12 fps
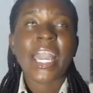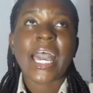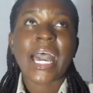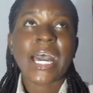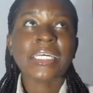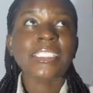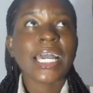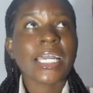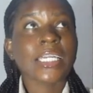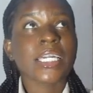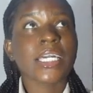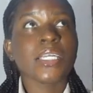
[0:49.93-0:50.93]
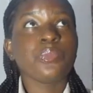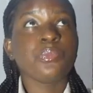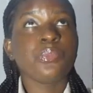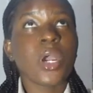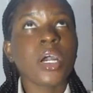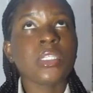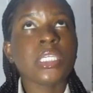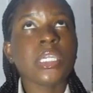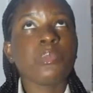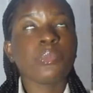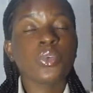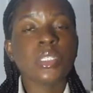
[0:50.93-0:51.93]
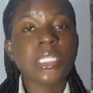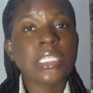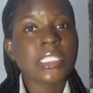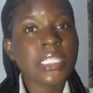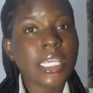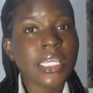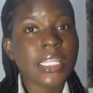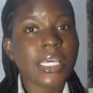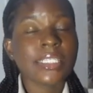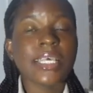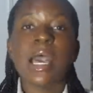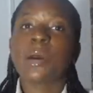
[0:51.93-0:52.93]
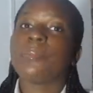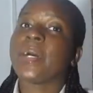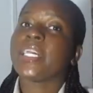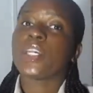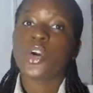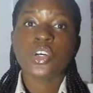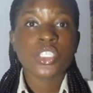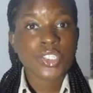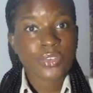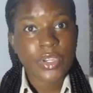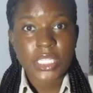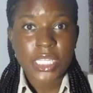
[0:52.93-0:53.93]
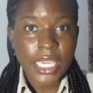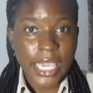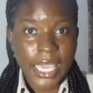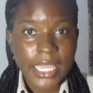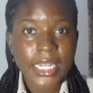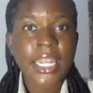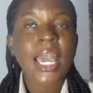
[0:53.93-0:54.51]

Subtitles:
and I can proudly and boldly say that by God's grace again,